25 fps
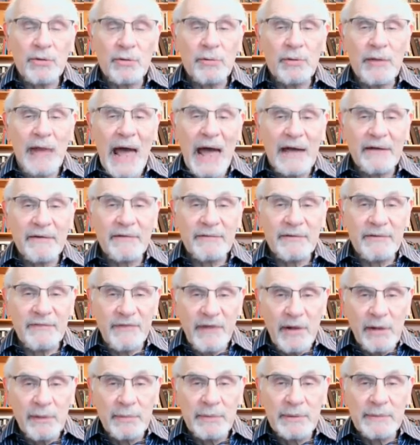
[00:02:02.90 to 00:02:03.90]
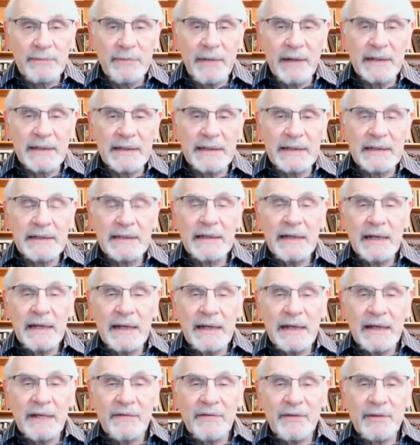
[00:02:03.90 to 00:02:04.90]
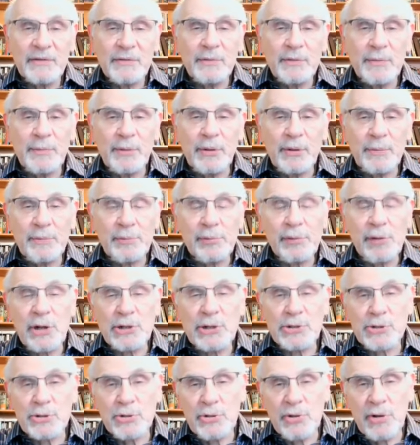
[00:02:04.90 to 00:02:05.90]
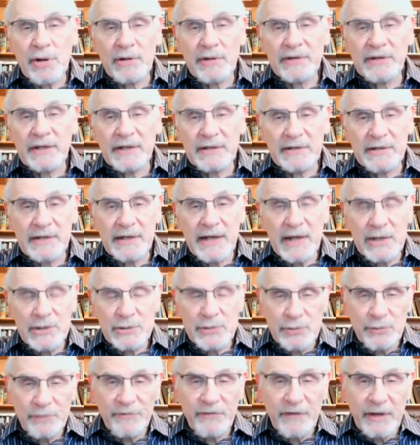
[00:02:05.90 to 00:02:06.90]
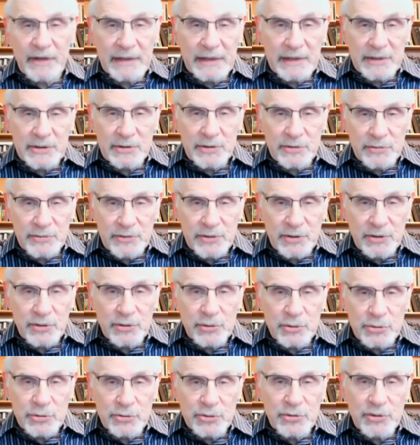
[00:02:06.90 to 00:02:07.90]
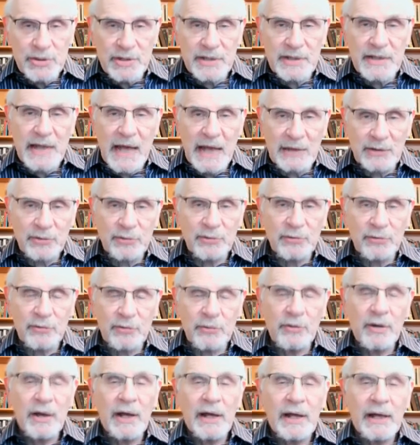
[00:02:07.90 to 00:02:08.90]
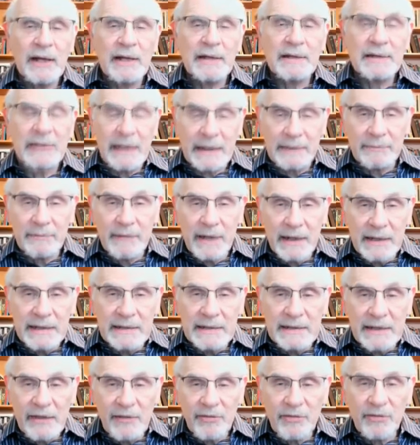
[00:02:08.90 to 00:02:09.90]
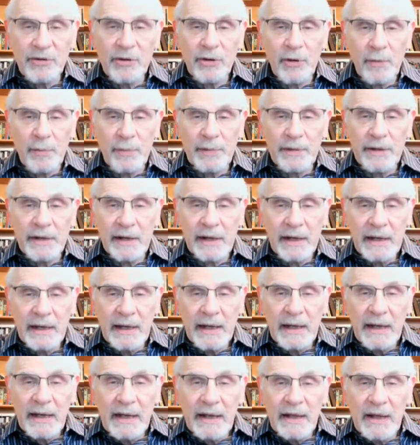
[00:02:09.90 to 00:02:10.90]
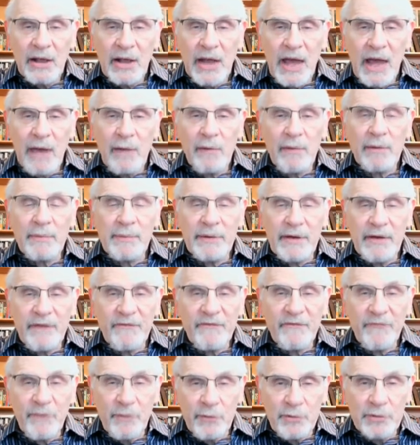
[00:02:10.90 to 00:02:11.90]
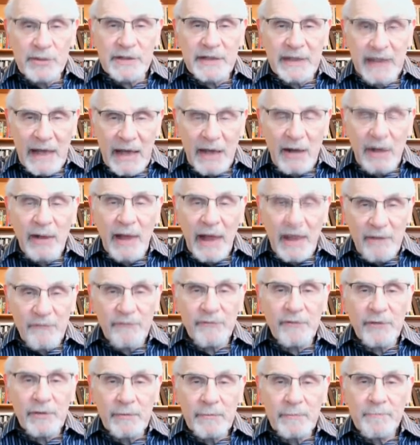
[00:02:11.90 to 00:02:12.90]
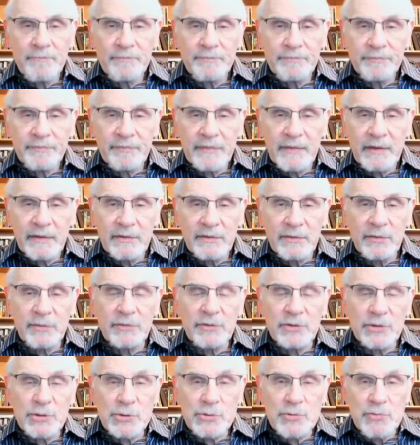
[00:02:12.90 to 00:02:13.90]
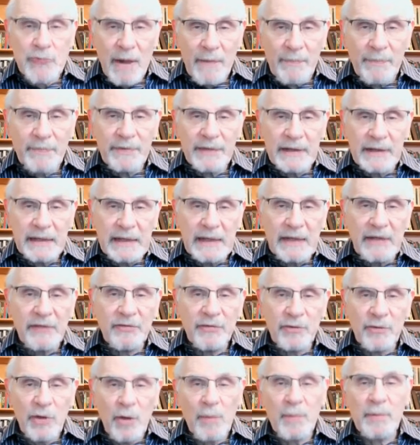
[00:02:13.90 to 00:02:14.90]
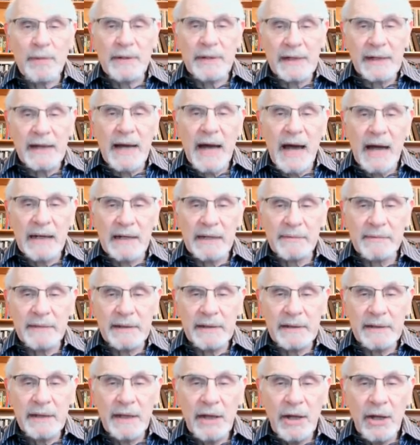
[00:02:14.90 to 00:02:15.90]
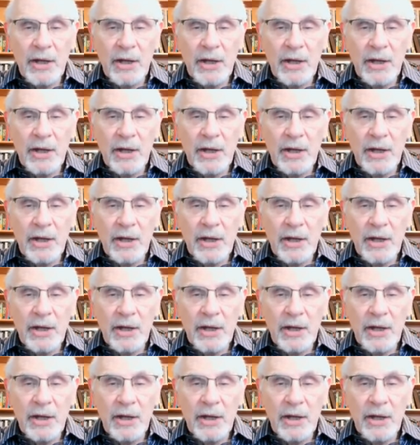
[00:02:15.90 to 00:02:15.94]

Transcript: lack of development money. This would put pressure on the international financial institutions not to lend money to Ethiopia. It would be a full-scale effort to disrupt the Ethiopian economy,